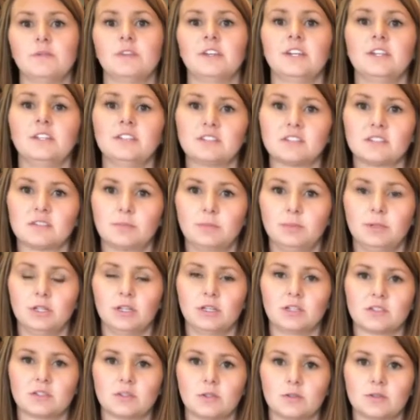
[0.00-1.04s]
event
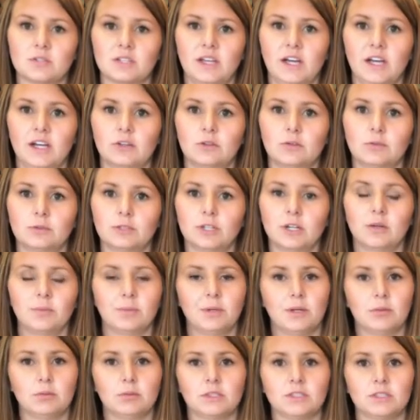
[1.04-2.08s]
because those cattle will not
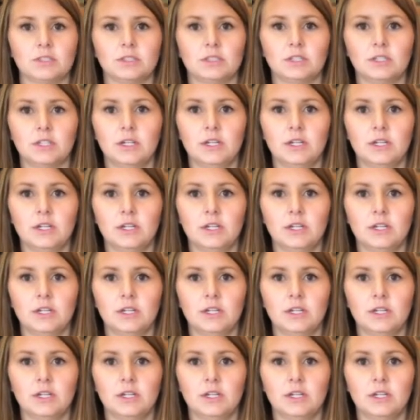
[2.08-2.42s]
be able to